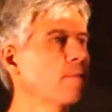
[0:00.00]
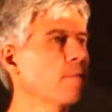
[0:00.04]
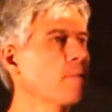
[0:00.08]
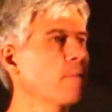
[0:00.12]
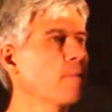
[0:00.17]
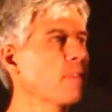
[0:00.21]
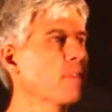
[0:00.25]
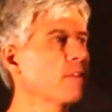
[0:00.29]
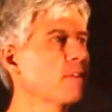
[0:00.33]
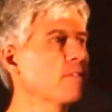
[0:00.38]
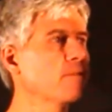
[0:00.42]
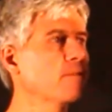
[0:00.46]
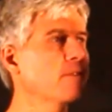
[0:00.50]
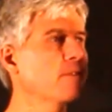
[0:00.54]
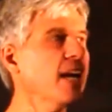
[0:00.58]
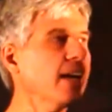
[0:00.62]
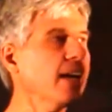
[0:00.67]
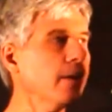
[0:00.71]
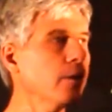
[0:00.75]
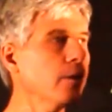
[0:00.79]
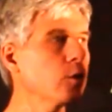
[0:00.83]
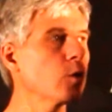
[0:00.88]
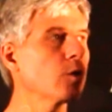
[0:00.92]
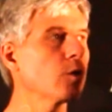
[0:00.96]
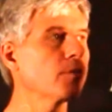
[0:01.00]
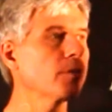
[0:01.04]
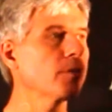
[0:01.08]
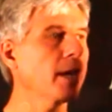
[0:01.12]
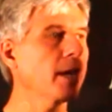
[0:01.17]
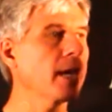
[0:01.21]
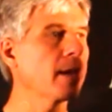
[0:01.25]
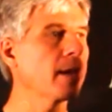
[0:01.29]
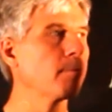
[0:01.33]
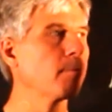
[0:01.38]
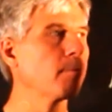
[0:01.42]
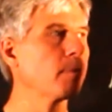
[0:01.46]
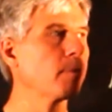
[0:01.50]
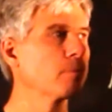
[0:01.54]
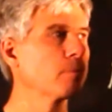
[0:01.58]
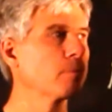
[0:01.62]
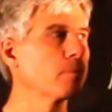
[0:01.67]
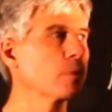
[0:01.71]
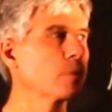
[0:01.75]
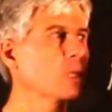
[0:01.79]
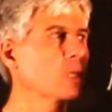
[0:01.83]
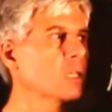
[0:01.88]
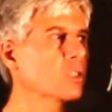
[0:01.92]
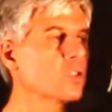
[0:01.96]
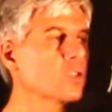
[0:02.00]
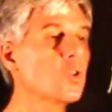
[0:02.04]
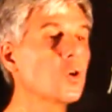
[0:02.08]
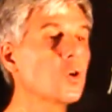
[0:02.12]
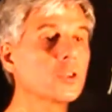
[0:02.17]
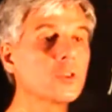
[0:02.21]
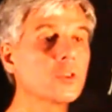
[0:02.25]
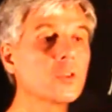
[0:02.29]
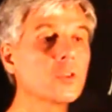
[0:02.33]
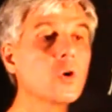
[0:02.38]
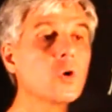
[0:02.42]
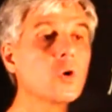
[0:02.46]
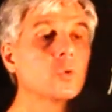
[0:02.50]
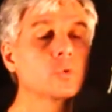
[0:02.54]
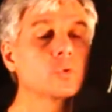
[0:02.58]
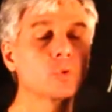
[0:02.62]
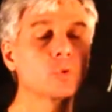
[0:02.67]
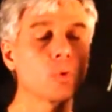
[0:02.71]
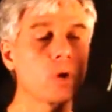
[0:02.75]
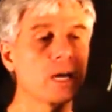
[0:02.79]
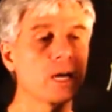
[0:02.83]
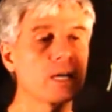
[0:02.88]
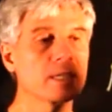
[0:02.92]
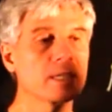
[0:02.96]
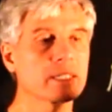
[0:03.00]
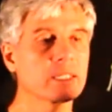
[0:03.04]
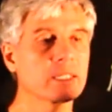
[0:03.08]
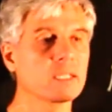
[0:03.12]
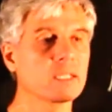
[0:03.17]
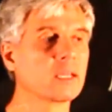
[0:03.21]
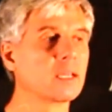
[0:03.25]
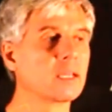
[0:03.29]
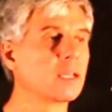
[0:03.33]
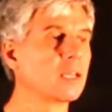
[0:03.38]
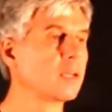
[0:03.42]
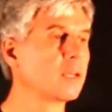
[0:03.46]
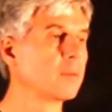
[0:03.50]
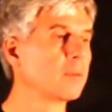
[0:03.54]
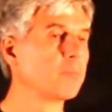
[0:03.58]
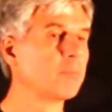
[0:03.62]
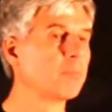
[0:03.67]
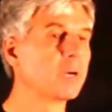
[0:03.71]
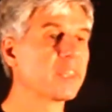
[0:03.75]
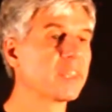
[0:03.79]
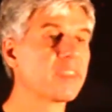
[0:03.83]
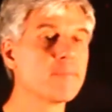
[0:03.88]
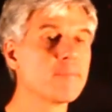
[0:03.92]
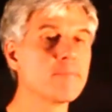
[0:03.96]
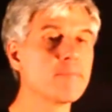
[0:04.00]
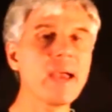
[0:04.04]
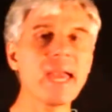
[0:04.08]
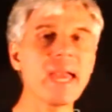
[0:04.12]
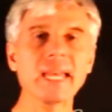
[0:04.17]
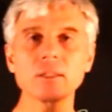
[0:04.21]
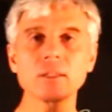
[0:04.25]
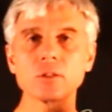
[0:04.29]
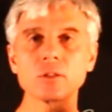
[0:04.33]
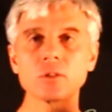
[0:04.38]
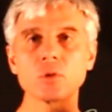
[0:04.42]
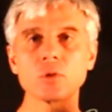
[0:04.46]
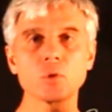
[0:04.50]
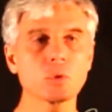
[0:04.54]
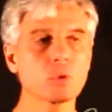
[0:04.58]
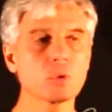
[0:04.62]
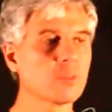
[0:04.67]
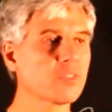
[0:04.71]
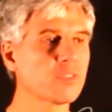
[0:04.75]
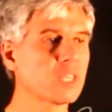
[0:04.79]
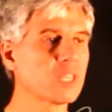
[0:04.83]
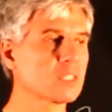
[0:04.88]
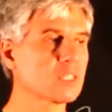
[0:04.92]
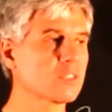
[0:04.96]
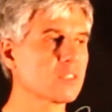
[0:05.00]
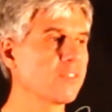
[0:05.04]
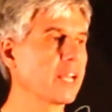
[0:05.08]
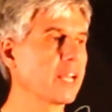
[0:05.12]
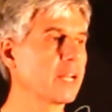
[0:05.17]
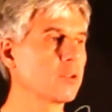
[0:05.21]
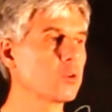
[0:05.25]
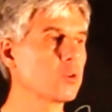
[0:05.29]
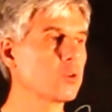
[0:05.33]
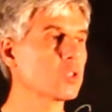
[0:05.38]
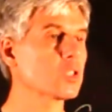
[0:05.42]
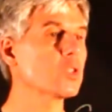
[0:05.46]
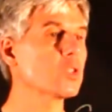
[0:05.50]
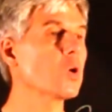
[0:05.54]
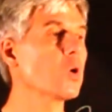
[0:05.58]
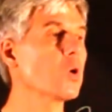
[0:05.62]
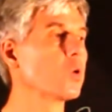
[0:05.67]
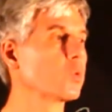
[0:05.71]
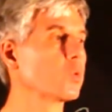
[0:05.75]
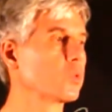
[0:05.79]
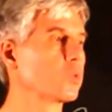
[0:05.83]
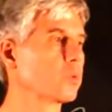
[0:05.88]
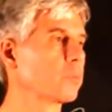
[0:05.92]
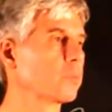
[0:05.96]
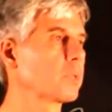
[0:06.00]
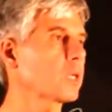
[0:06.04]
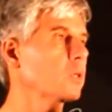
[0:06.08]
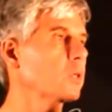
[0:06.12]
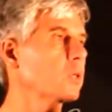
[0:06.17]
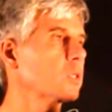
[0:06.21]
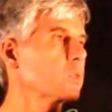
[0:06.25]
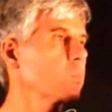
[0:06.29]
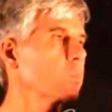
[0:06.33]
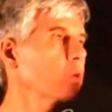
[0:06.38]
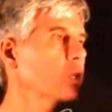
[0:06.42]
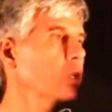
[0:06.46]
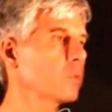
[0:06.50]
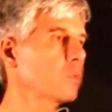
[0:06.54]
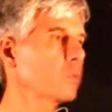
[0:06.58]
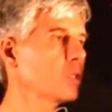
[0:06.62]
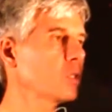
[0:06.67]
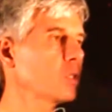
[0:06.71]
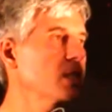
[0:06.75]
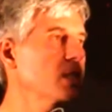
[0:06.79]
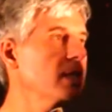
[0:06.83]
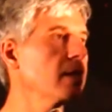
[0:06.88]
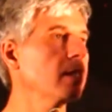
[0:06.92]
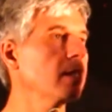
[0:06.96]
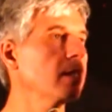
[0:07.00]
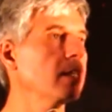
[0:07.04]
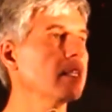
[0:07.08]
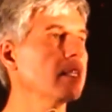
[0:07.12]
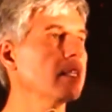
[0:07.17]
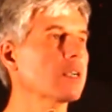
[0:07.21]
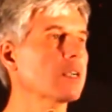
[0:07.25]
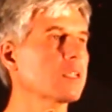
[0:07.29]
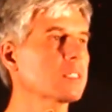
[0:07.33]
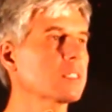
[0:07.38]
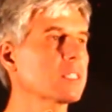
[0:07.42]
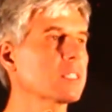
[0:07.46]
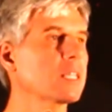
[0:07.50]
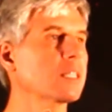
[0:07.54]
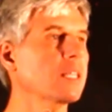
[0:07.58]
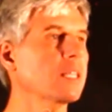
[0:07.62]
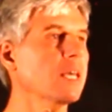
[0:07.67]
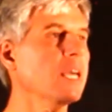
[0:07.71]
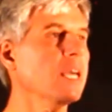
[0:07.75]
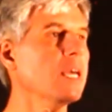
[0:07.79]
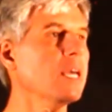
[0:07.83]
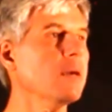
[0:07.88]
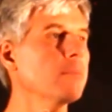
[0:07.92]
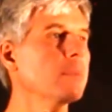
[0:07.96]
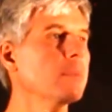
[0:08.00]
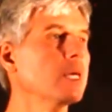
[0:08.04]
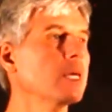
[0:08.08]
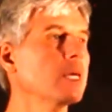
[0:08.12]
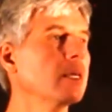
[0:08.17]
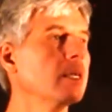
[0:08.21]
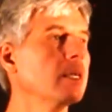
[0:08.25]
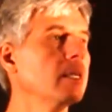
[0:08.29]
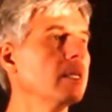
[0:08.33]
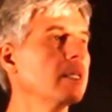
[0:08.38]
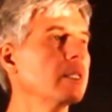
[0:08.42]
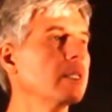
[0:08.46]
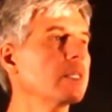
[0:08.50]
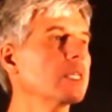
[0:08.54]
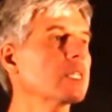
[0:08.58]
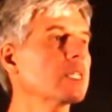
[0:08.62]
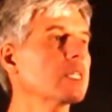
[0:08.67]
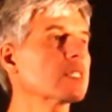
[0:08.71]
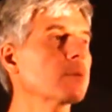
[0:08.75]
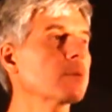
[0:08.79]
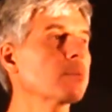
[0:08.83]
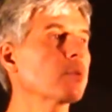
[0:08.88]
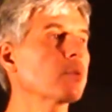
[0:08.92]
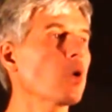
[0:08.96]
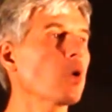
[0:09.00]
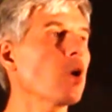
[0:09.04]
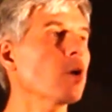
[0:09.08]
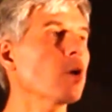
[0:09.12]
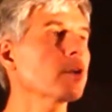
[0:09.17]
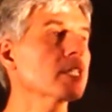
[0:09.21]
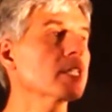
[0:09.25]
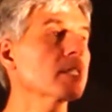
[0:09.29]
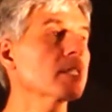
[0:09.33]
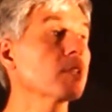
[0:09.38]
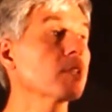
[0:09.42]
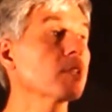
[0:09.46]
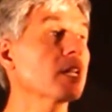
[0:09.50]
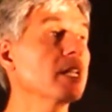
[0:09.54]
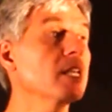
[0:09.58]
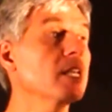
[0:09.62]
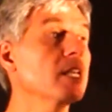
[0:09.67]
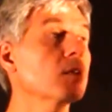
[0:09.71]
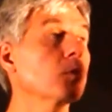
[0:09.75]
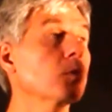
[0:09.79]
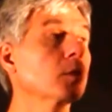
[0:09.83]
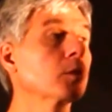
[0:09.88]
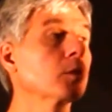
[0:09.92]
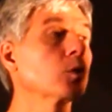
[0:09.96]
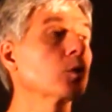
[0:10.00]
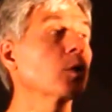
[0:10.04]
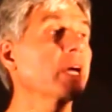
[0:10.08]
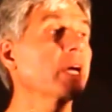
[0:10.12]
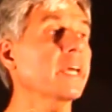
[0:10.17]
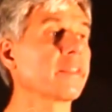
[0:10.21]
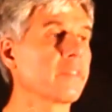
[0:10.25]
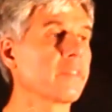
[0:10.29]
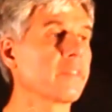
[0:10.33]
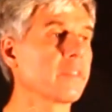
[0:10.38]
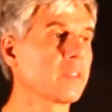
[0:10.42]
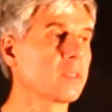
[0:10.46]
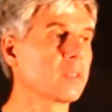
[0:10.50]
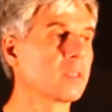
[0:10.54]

the value of M is not known to us, but the magnitude of this value is known, because what we see here is that M is approximately equal to N.